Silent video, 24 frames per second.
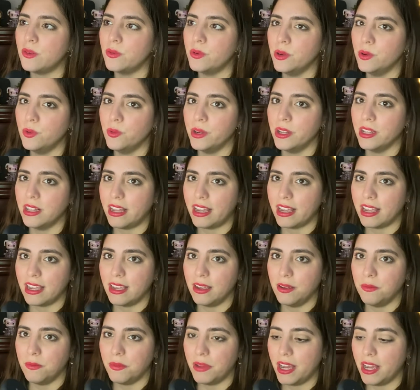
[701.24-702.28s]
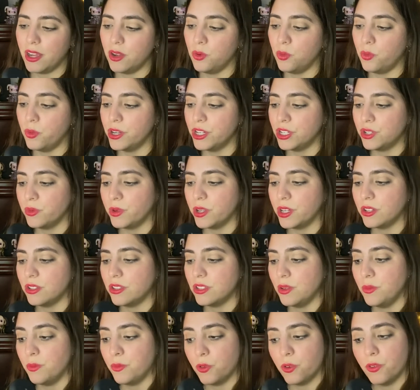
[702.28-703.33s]
I really really like him. I wish we could
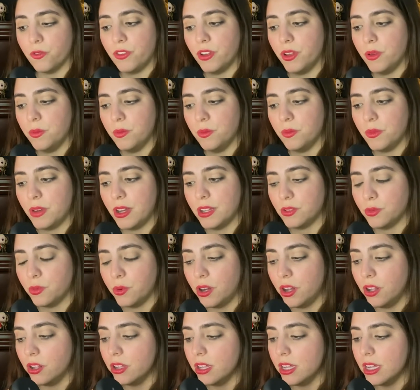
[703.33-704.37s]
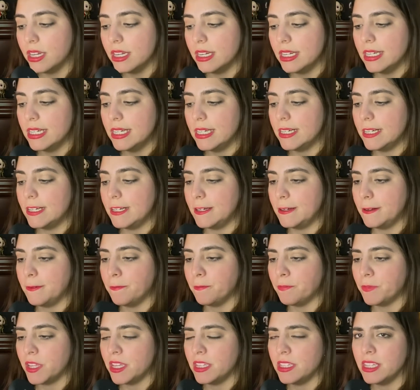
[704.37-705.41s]
see more of him as well.
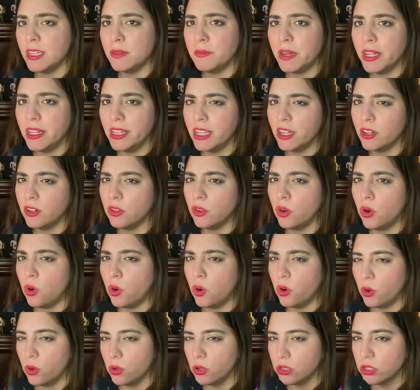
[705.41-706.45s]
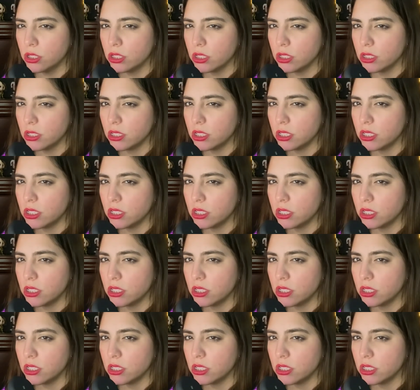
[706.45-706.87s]
Um, he seemed a little old,